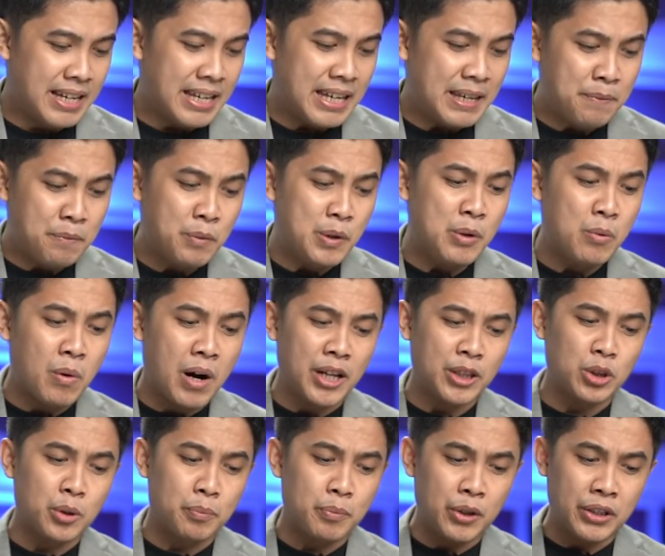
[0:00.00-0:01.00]
If we
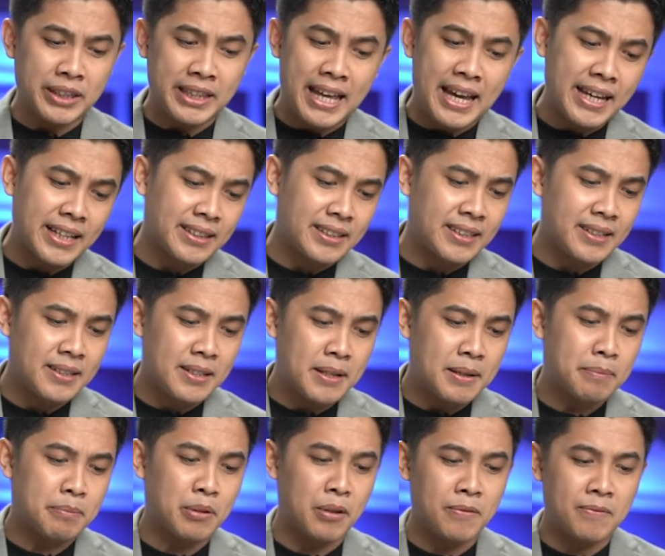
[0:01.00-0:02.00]
want to protect,
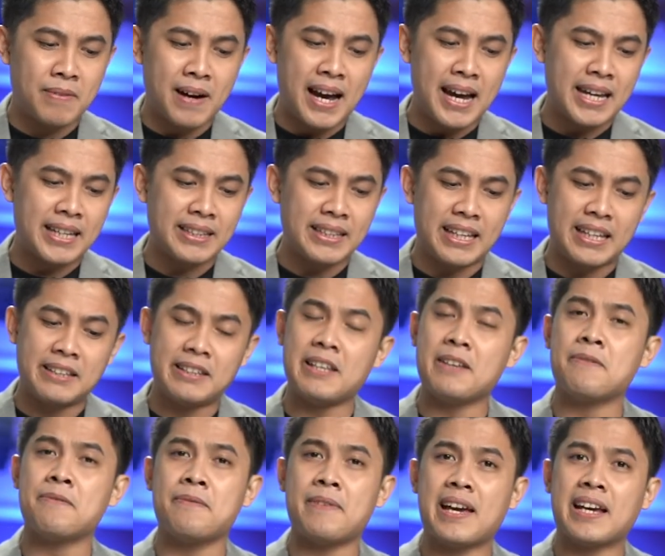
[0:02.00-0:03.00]
provide, and
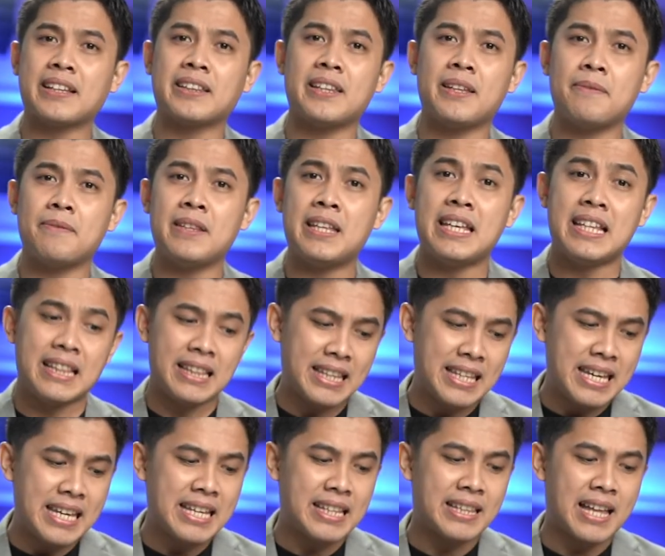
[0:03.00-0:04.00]
effectively
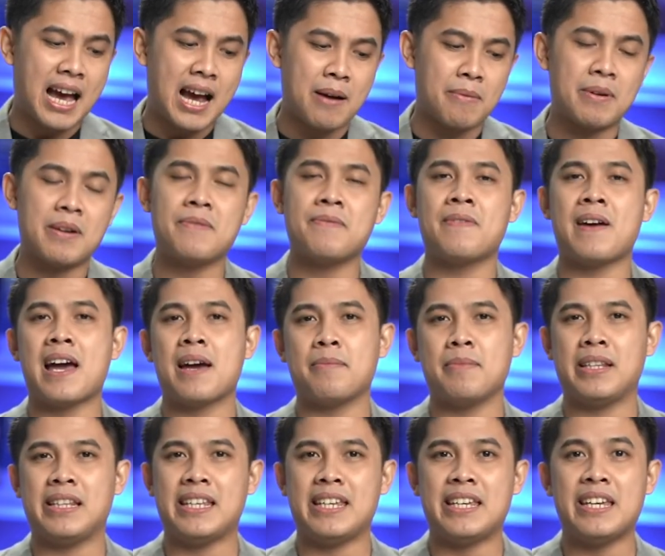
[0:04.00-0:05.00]
lead our
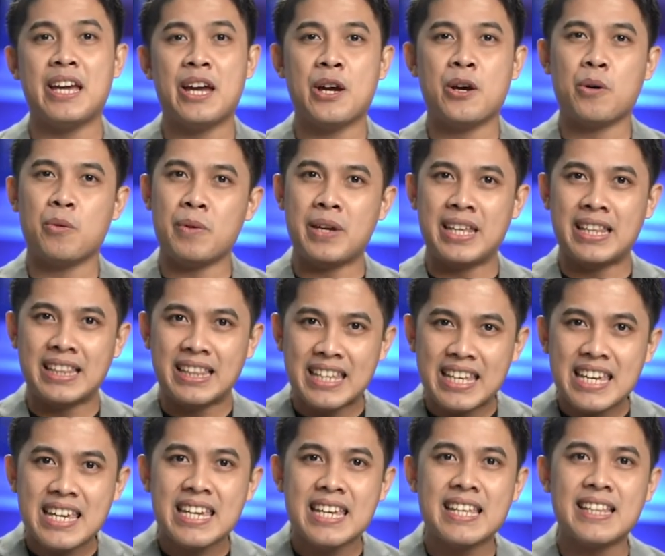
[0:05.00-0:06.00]
family, we
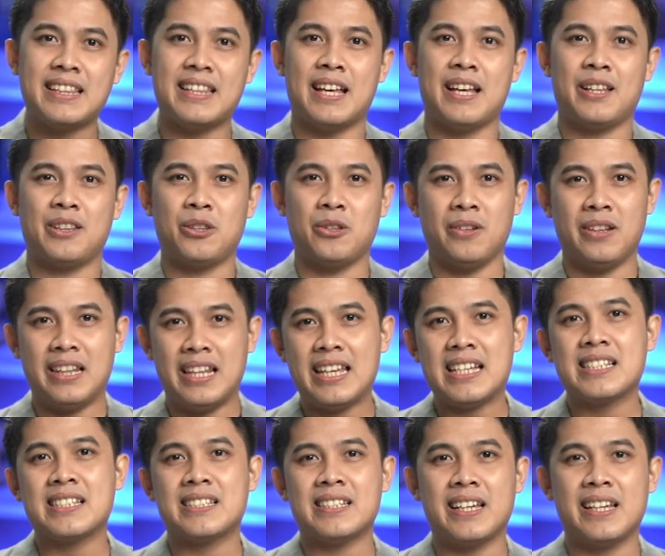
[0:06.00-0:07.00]
need to
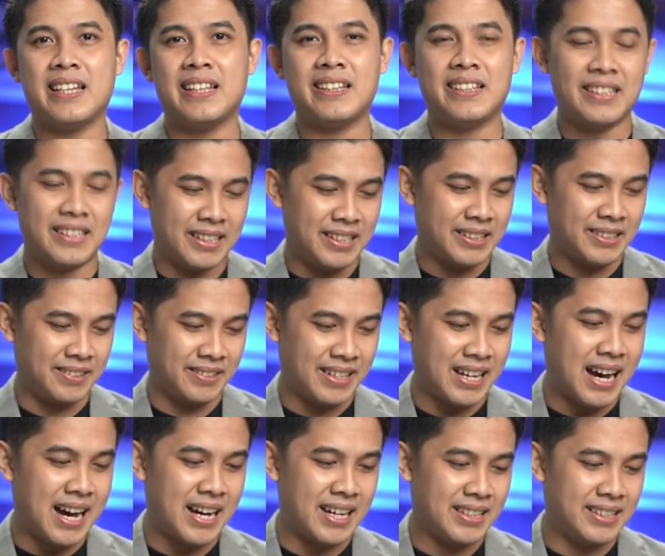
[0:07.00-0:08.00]
listen to
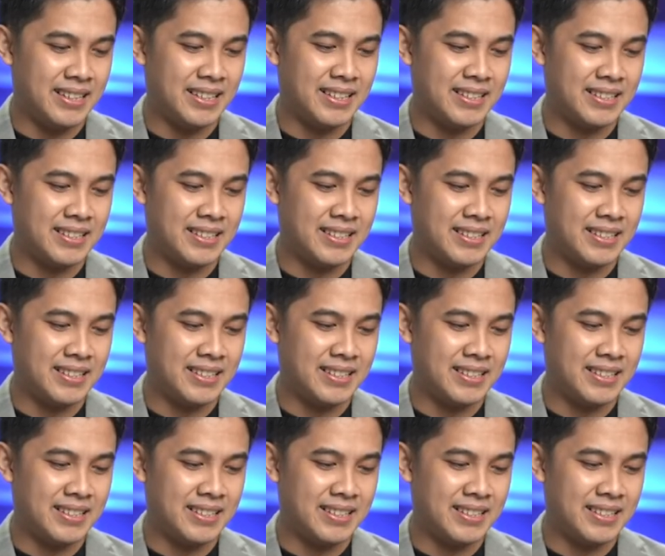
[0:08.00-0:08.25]
God.